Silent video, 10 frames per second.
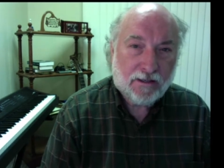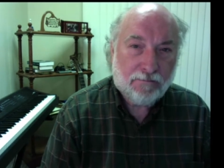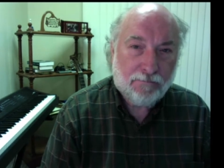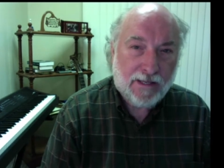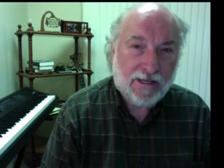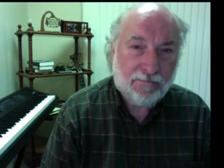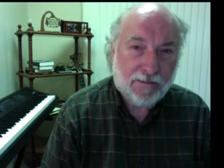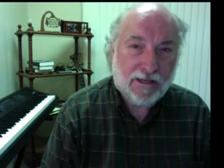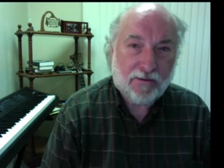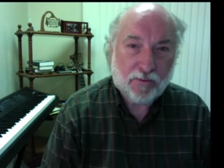Many,
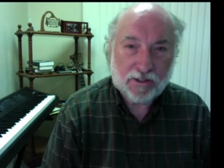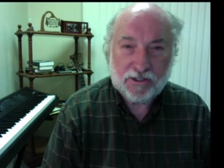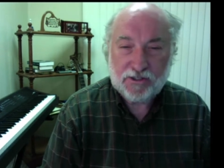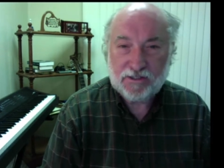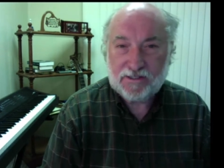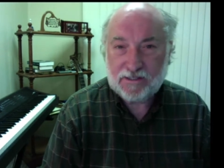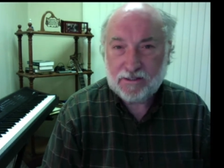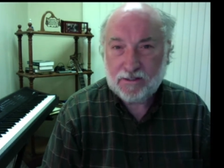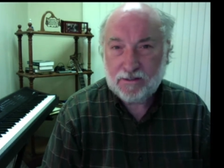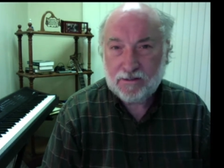many religions
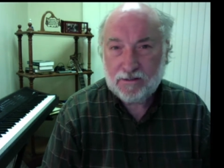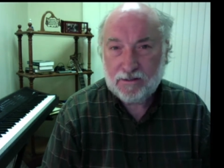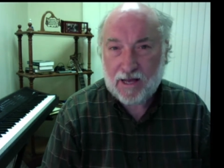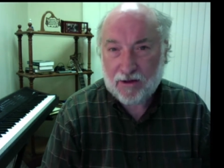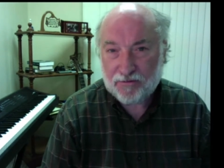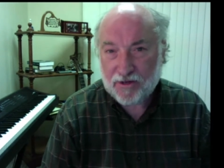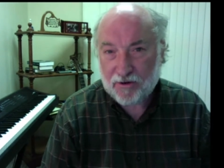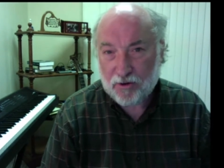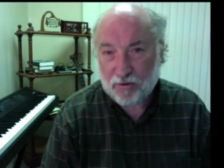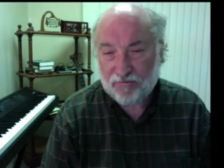out
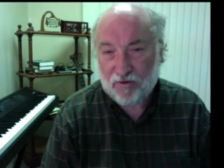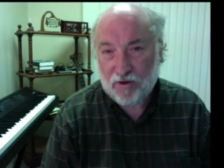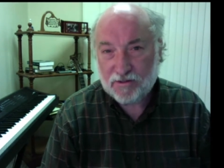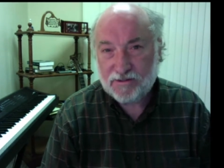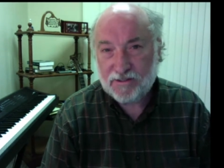there are false,